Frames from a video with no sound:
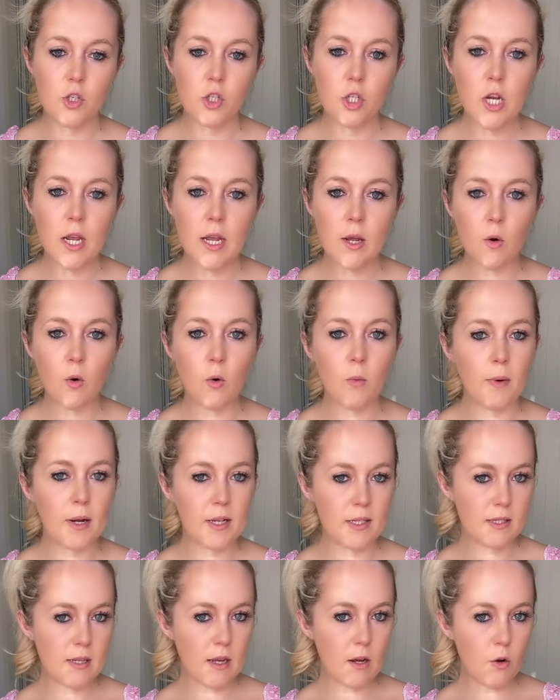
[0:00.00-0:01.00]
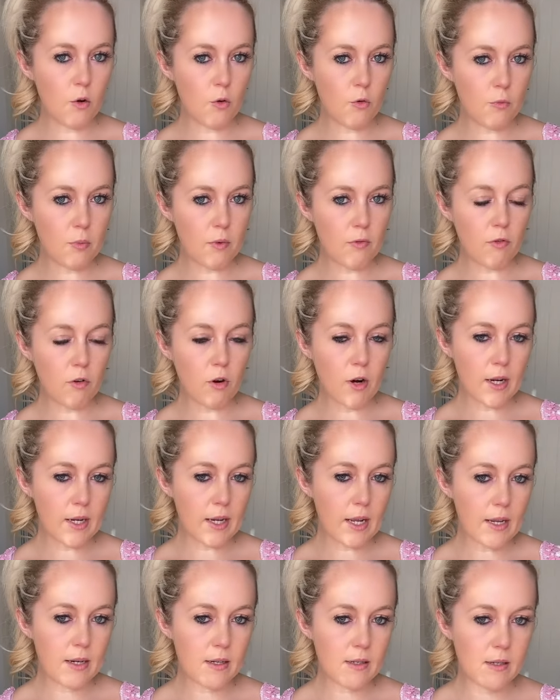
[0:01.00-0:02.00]
chill myself before I
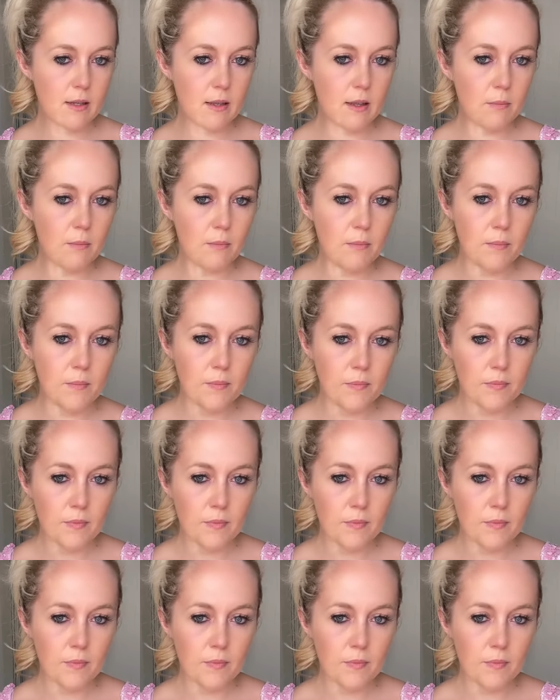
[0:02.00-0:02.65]
get into them.